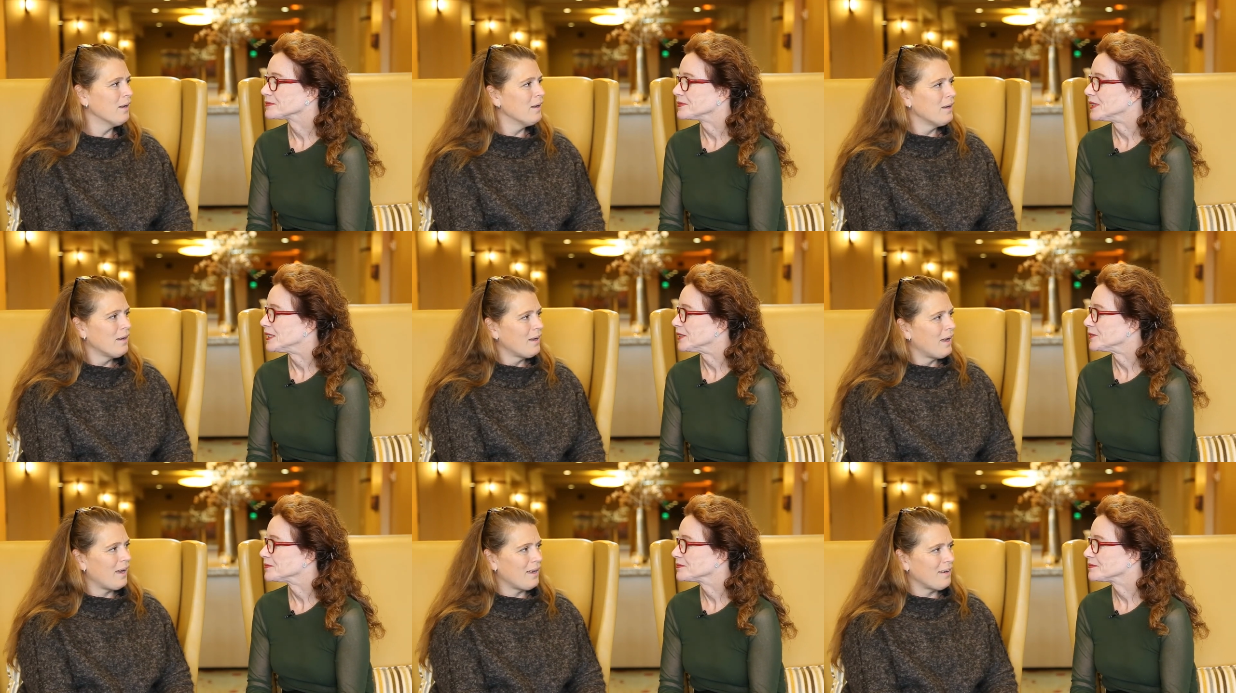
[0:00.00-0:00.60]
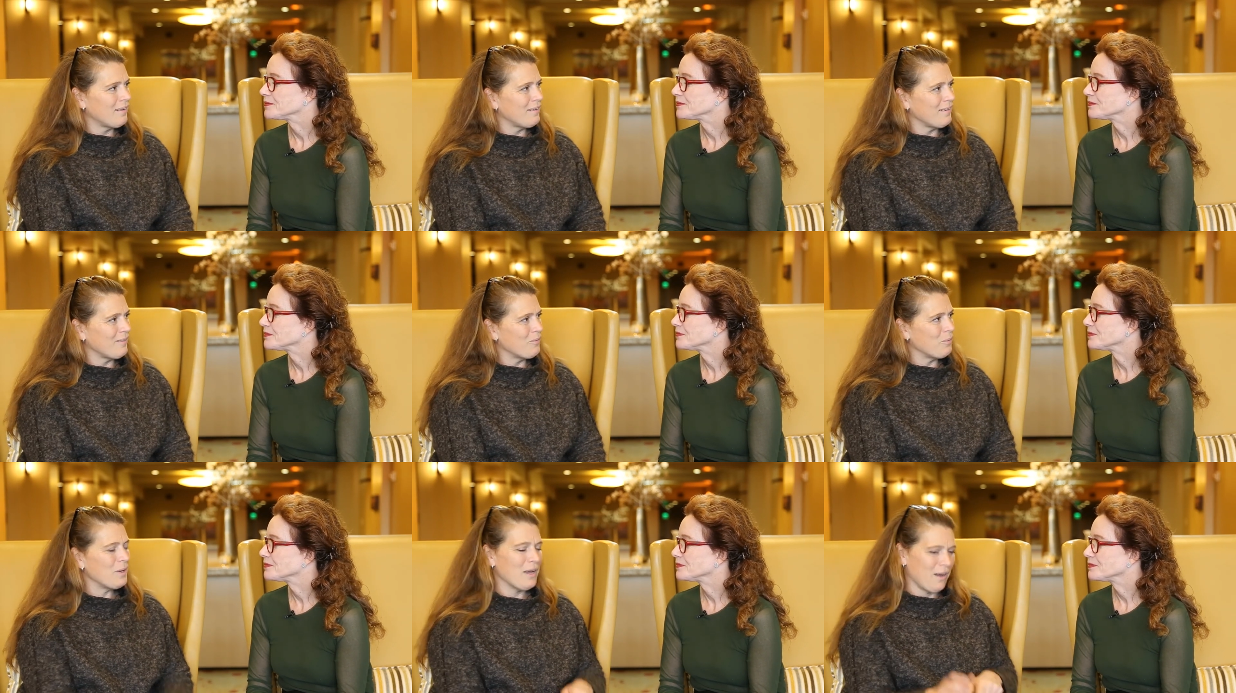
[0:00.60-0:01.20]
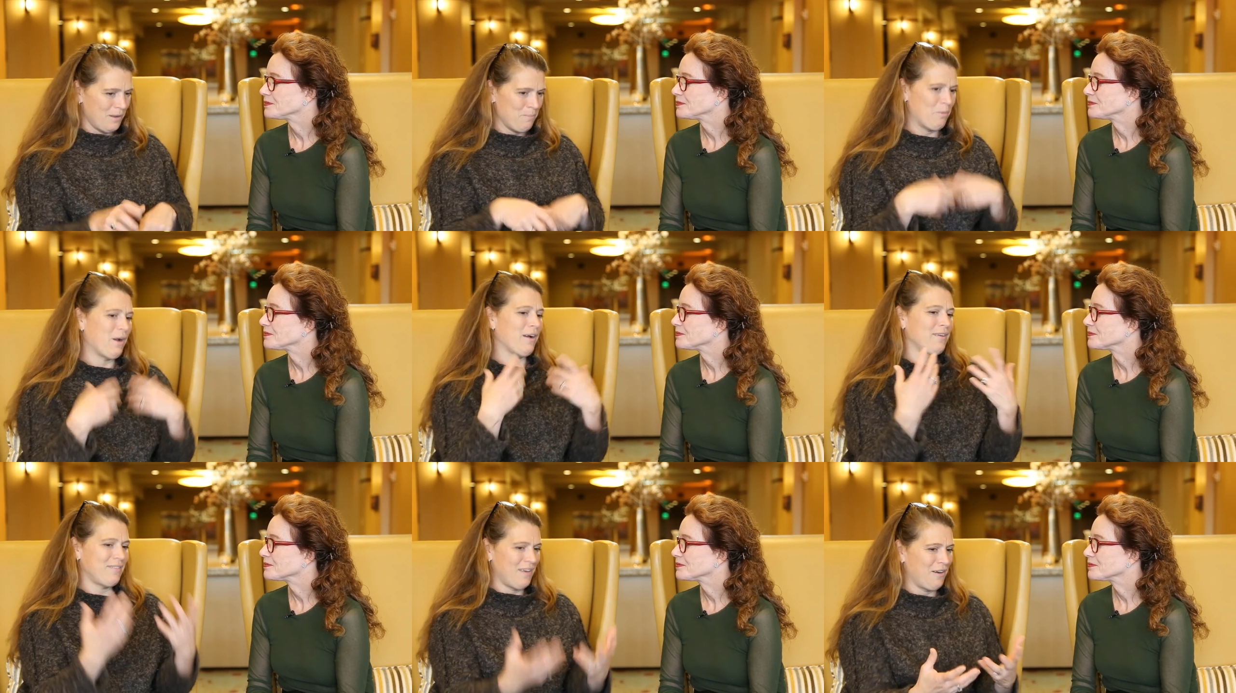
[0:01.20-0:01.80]
Speaker 1: Wow. And we
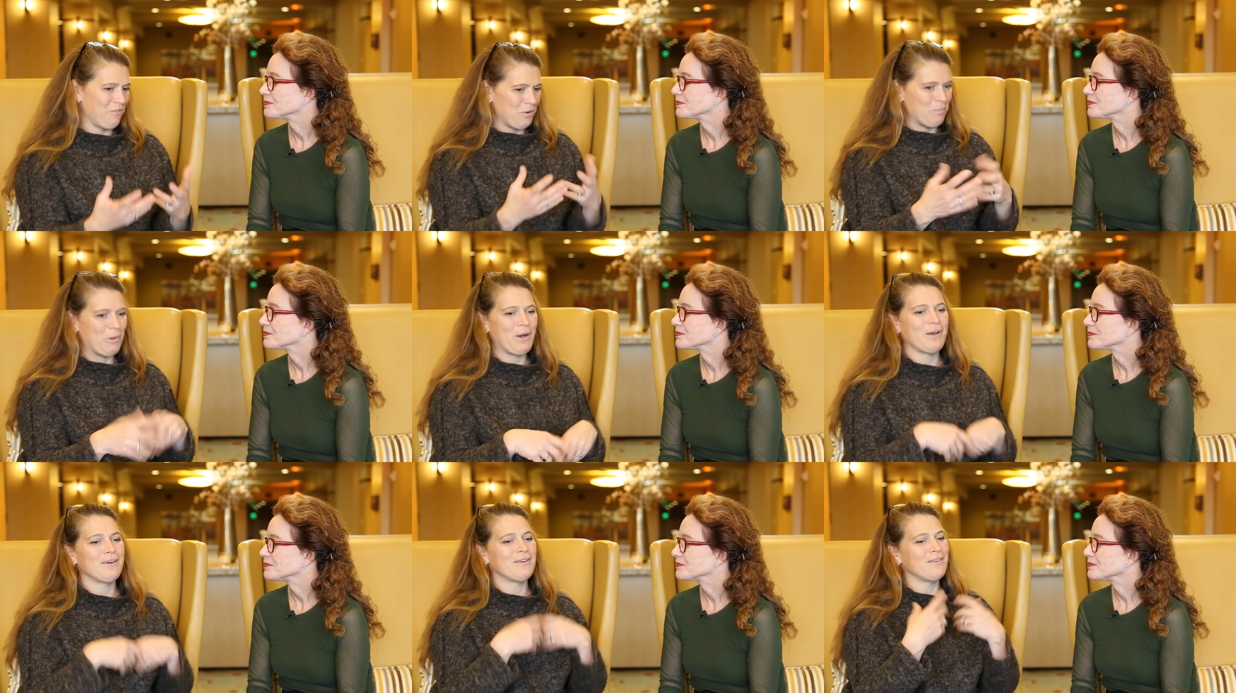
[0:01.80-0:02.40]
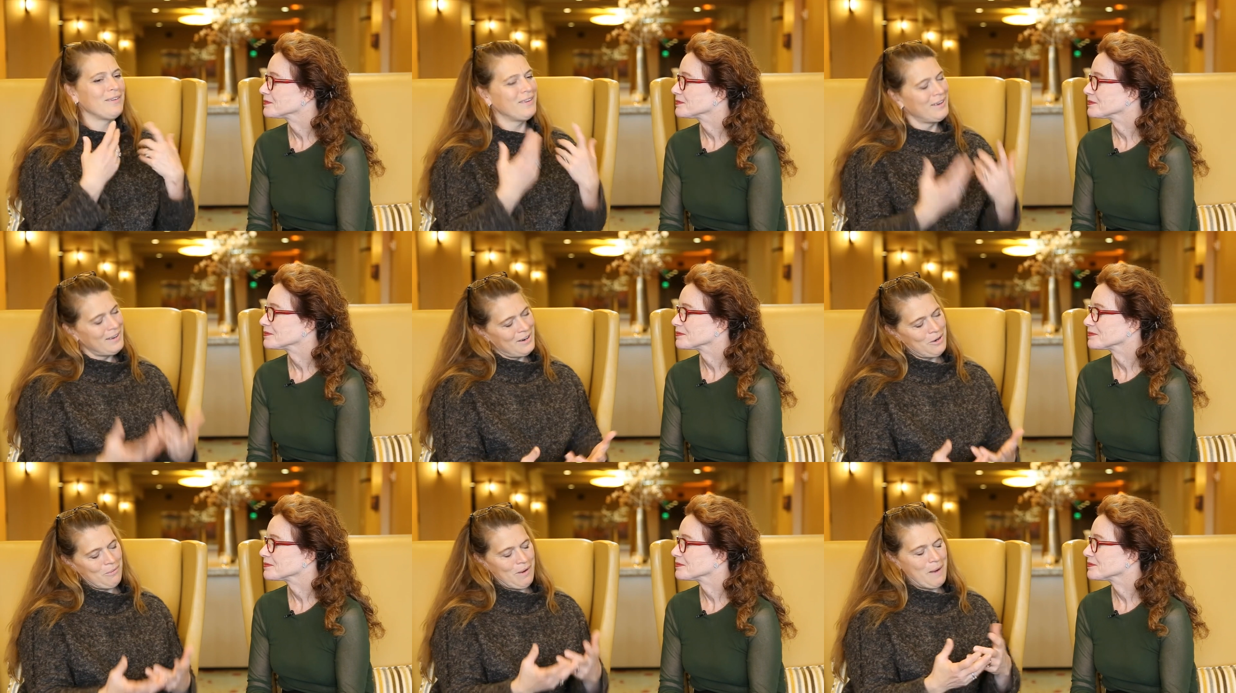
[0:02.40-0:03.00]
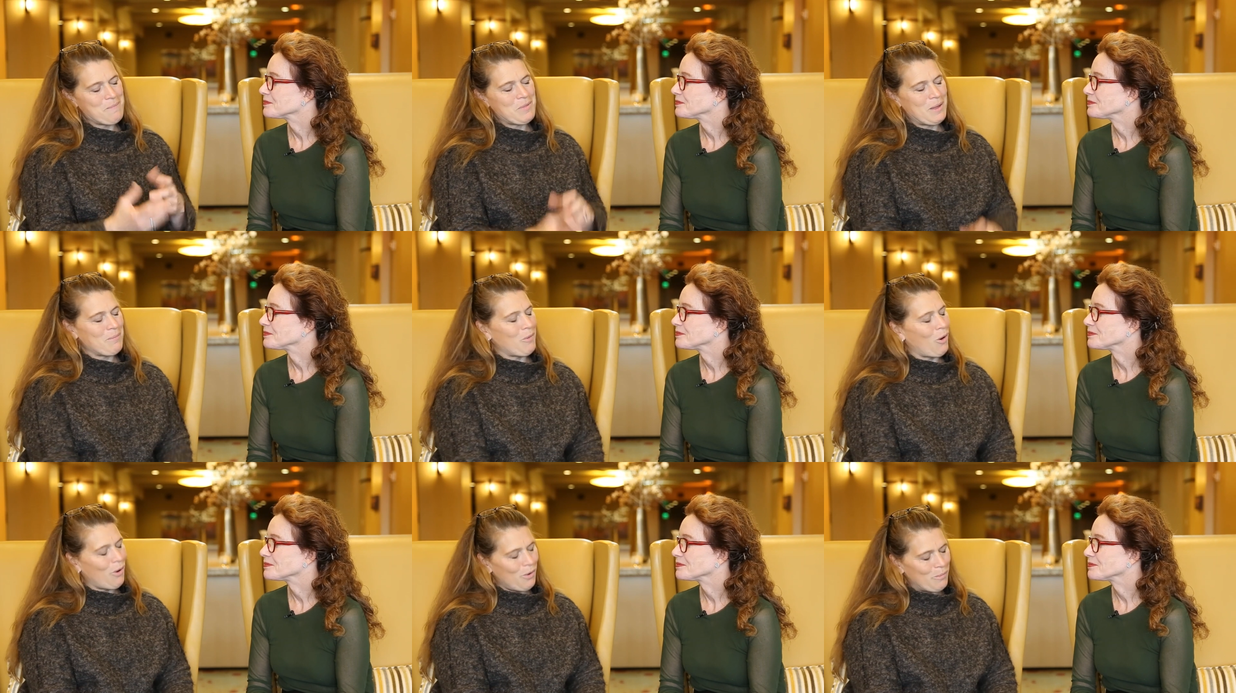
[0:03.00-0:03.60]
unbox every bottle wrap them
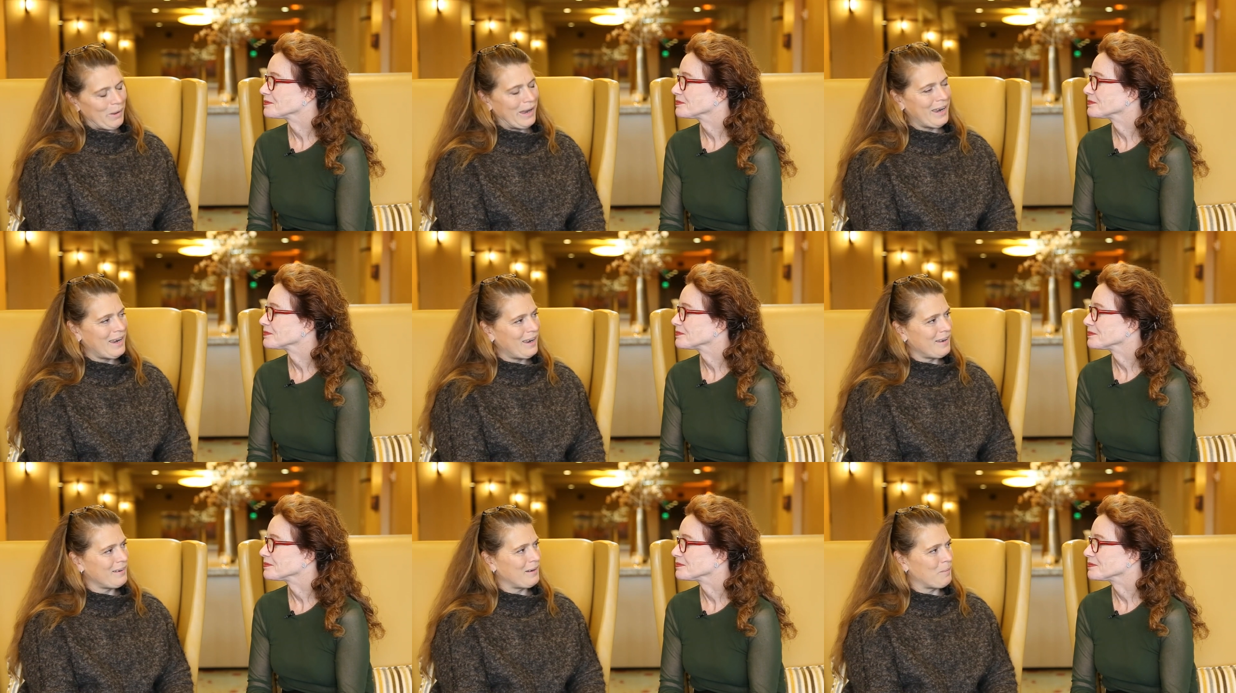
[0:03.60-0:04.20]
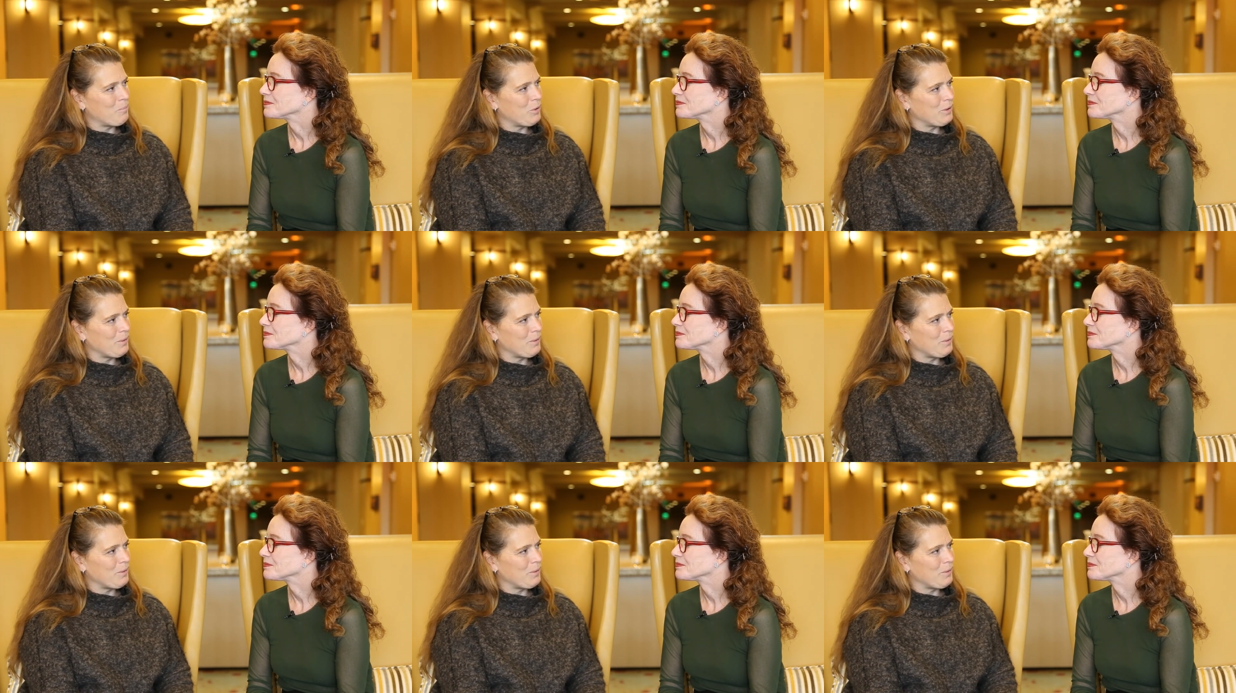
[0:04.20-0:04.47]
all by hand and put